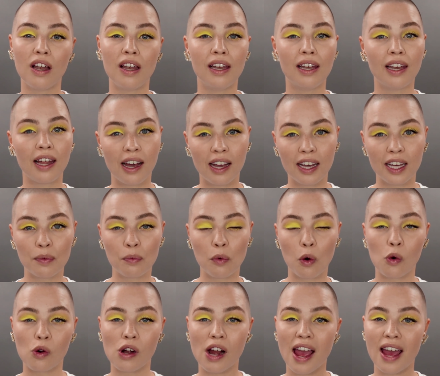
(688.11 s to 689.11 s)
a
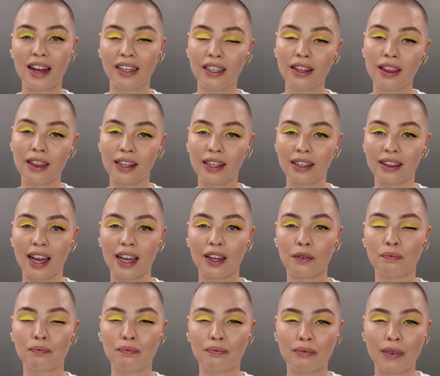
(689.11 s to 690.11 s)
lime or anything
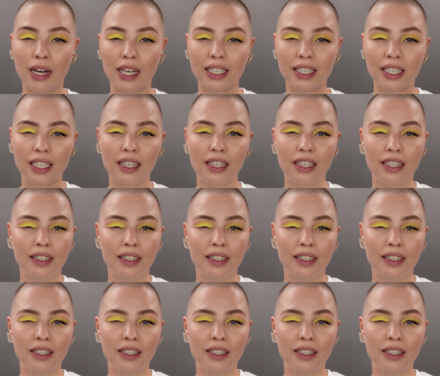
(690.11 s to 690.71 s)
that might